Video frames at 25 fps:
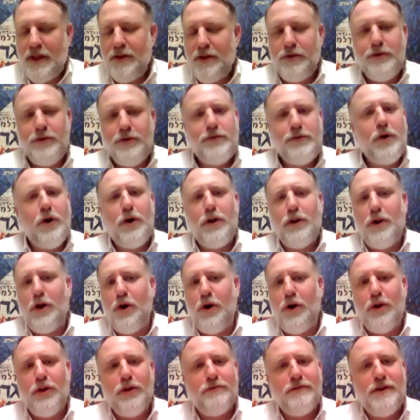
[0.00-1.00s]
You saw
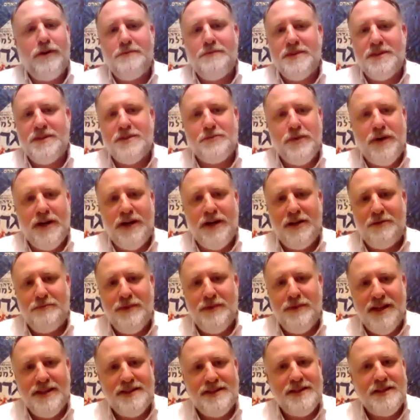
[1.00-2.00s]
all of Am Yisrael,
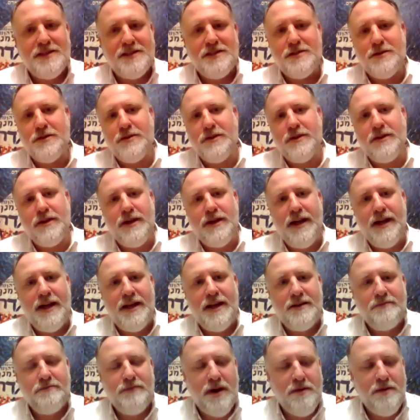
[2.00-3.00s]
my sister
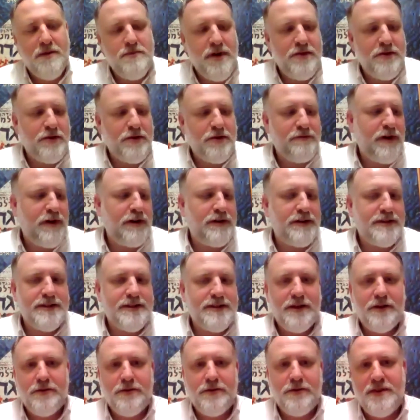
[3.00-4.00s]
and my mother
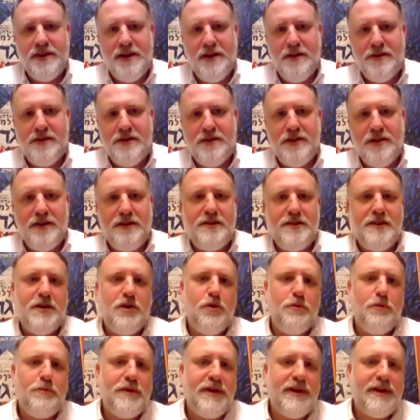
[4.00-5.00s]
volunteer in the
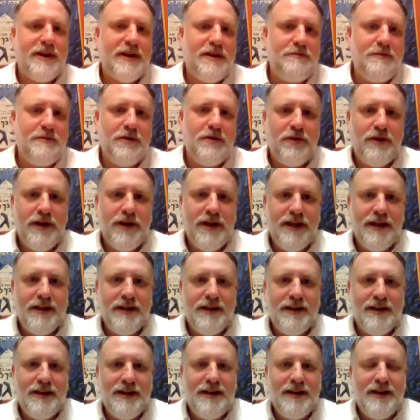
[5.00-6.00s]
Ethiopian community,
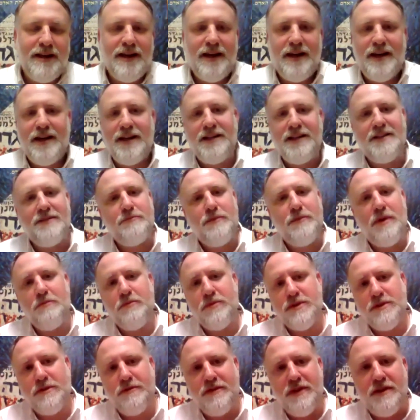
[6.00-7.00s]
and
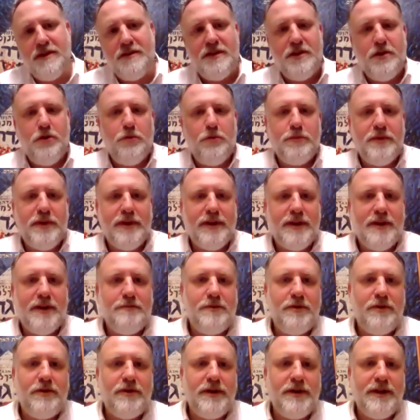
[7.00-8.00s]
members of the
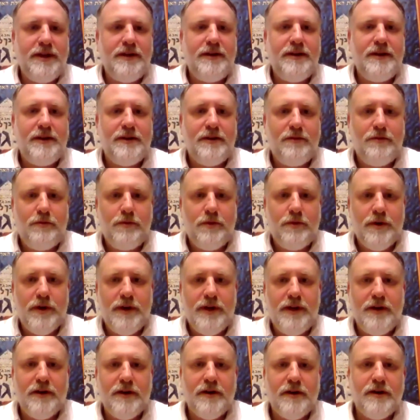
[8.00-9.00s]
Ethiopian community
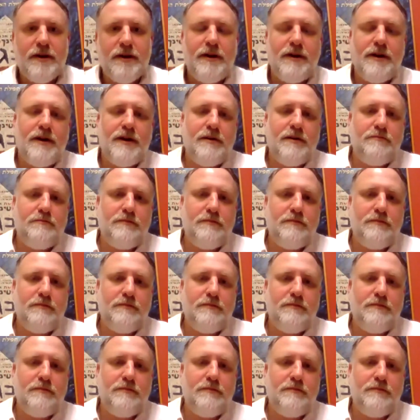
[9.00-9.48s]
were here.